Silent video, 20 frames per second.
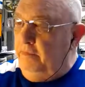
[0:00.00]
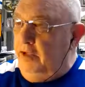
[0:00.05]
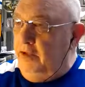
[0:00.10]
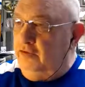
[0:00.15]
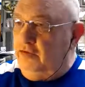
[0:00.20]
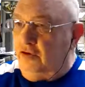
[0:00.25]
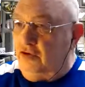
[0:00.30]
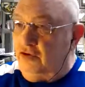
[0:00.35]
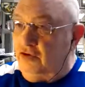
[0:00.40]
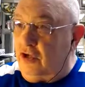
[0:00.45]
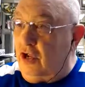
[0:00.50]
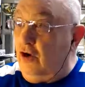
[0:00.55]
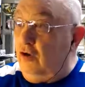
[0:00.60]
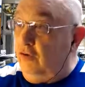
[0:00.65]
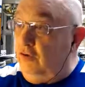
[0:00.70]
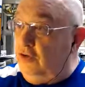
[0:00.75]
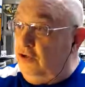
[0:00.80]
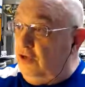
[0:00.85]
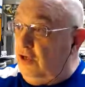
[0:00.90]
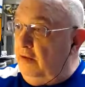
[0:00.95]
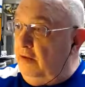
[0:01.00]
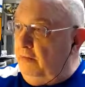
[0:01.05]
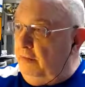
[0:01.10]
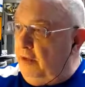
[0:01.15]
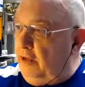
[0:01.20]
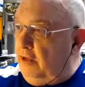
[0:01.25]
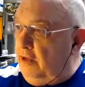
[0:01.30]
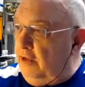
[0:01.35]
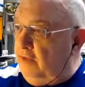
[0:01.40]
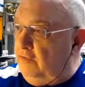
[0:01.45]
a scary step
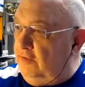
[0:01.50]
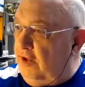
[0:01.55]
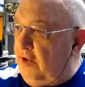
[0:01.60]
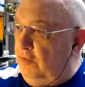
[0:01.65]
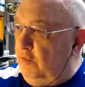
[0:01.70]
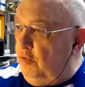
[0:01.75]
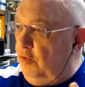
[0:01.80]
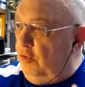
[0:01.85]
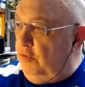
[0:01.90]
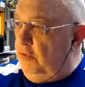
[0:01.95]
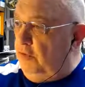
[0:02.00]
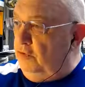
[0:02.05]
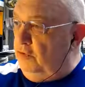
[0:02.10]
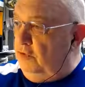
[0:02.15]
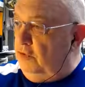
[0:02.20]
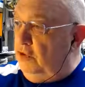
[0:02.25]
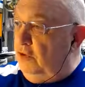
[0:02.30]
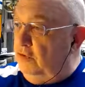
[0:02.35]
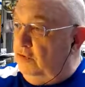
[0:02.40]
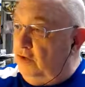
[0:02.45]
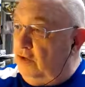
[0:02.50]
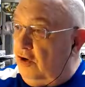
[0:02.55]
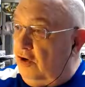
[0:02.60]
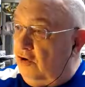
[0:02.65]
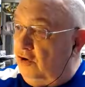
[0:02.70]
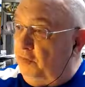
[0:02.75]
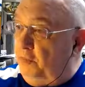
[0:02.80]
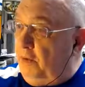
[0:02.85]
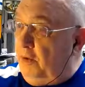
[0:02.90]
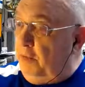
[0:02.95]
because that word resilience
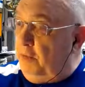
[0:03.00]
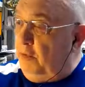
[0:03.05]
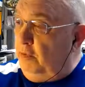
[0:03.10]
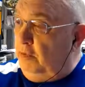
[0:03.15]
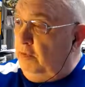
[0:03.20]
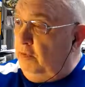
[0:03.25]
scares people.